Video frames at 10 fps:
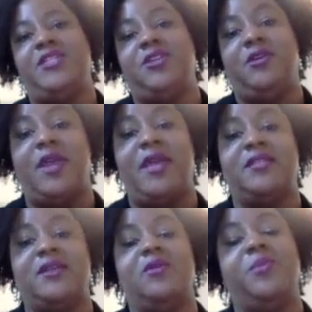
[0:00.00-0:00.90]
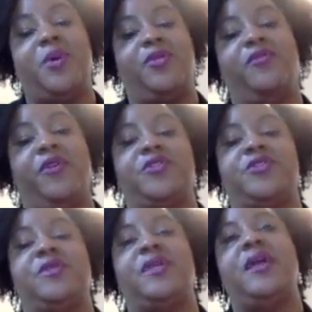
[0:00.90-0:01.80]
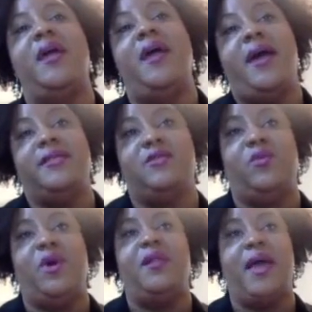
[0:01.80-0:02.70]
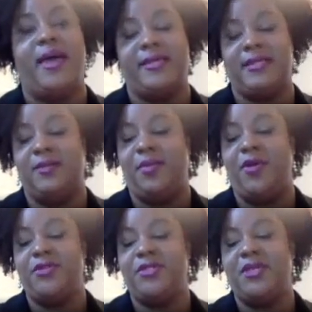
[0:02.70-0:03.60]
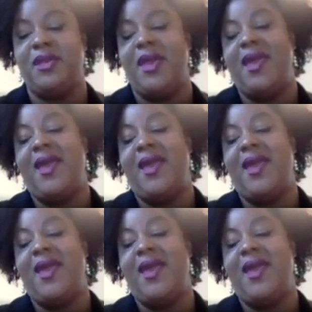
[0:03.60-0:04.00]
your caseload, both virtually as well as in person,